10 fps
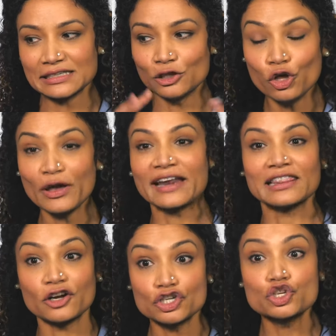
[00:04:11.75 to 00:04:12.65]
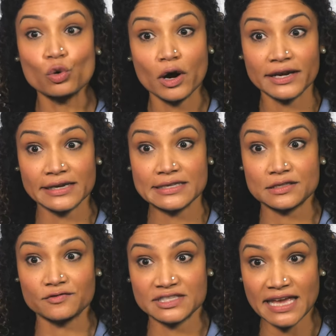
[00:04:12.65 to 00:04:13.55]
look at large
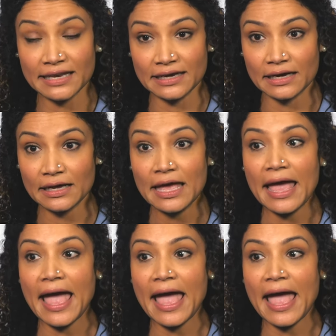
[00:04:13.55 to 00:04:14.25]
quantities of data